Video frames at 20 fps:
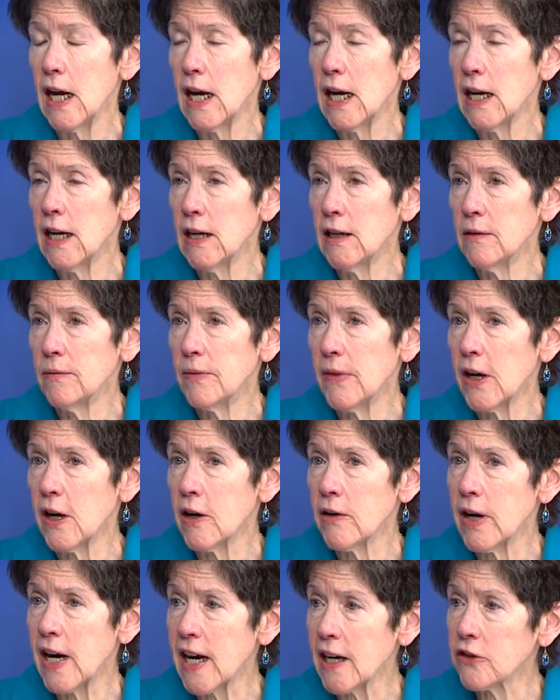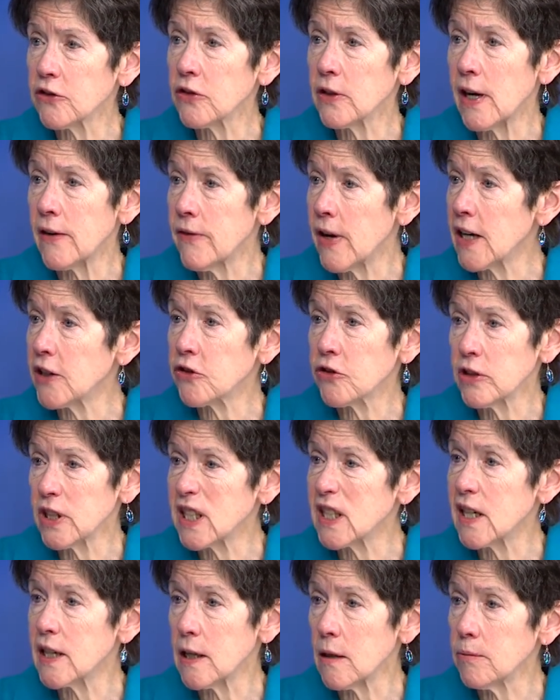um, are actually, have actually
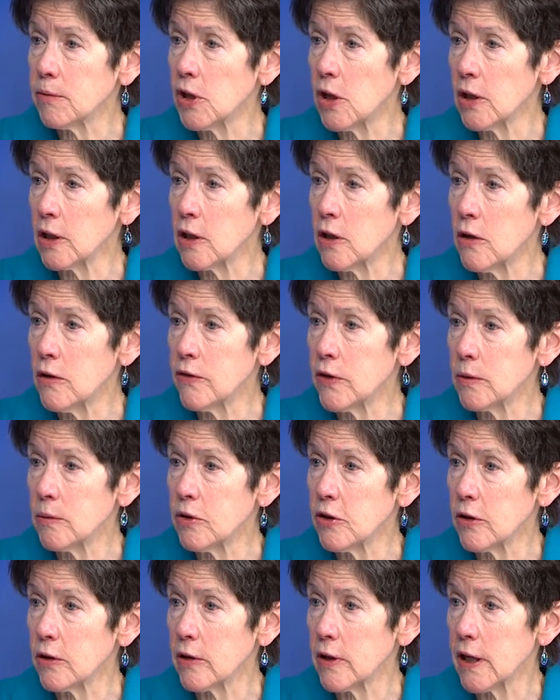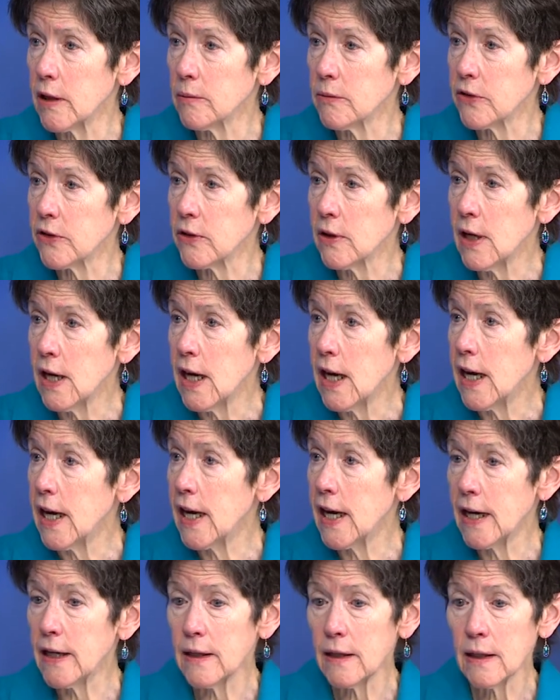set up long COVID programs.
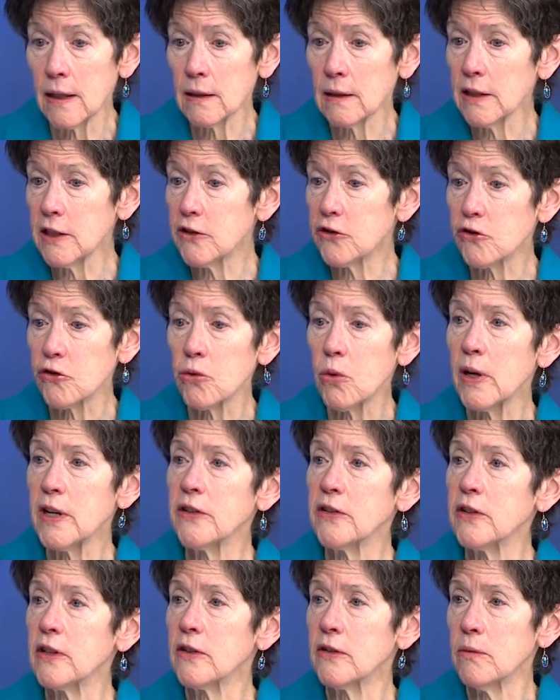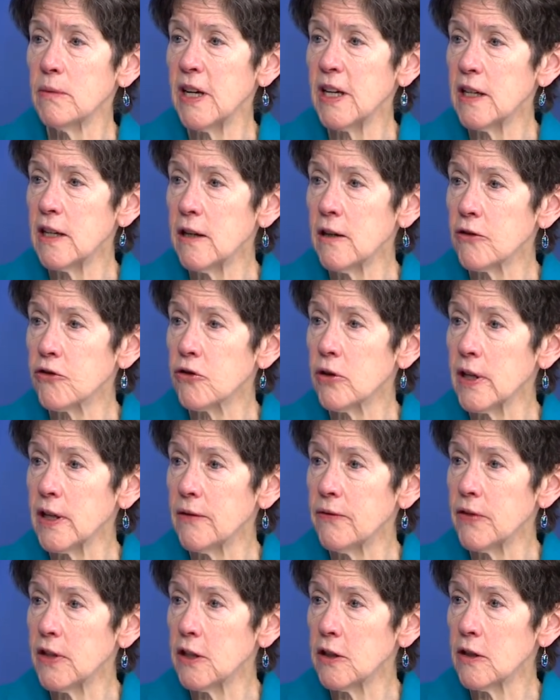And at least twice as many are trying to
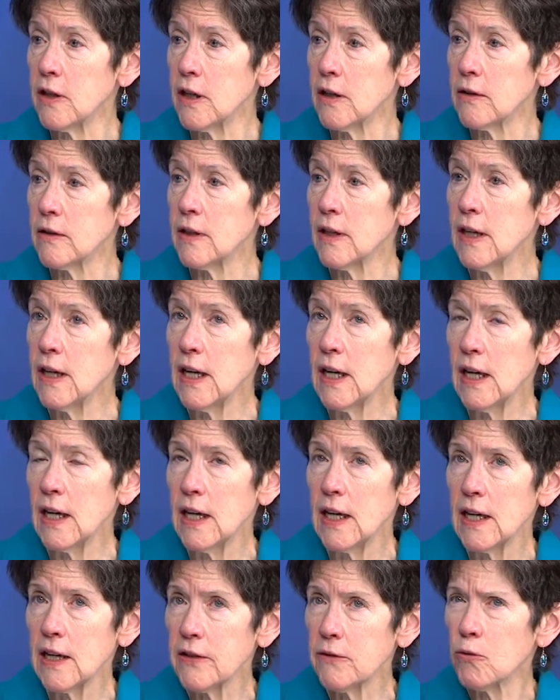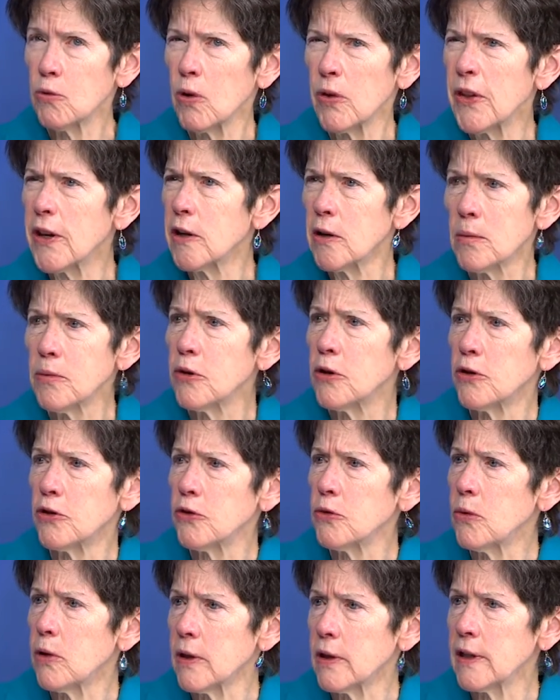figure out it, will their
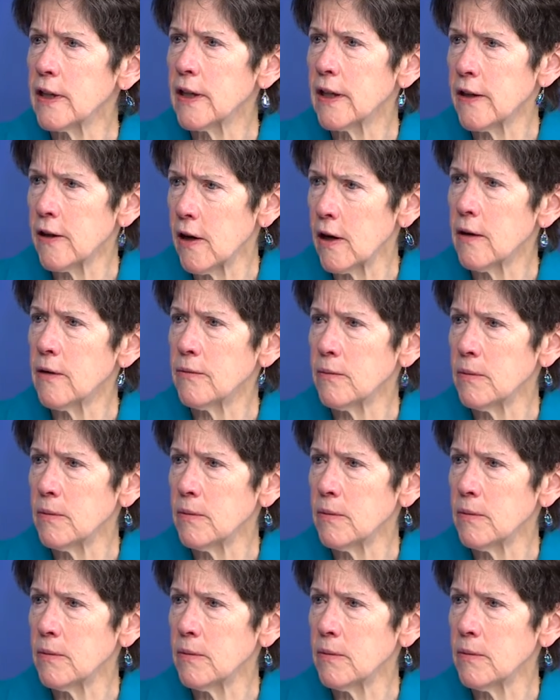approach work at our